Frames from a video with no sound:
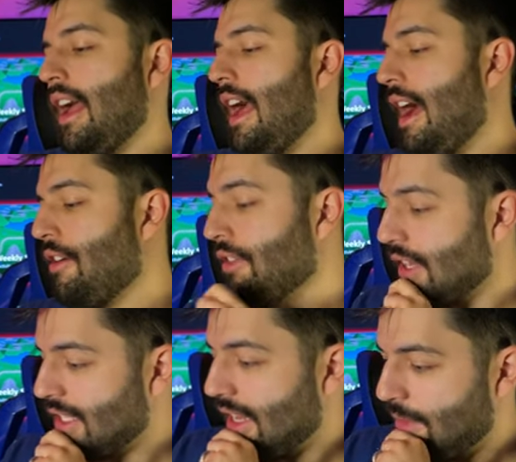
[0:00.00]
how
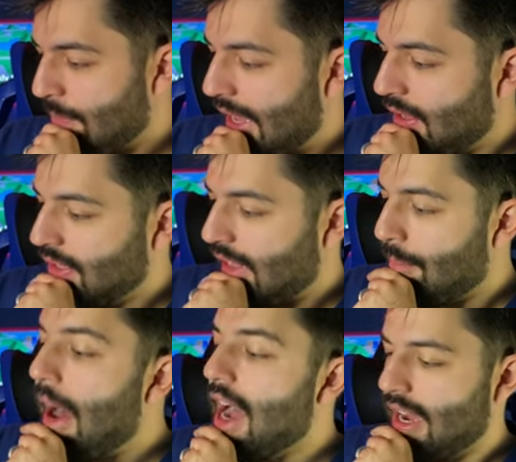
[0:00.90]
does a male
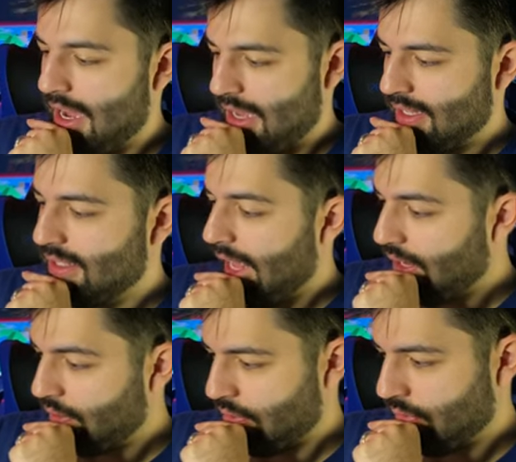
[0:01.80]
Namaqua,
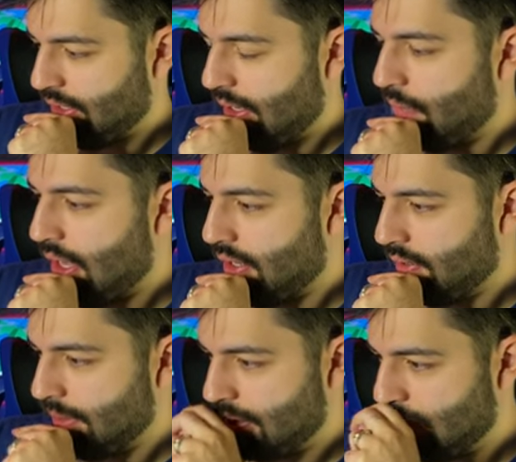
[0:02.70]
sandgrouse, get water
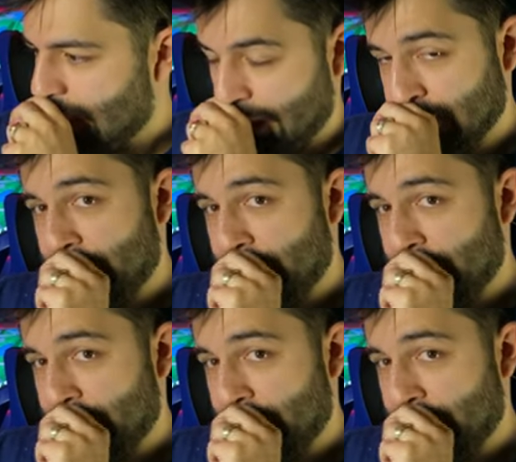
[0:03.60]
to its chicks?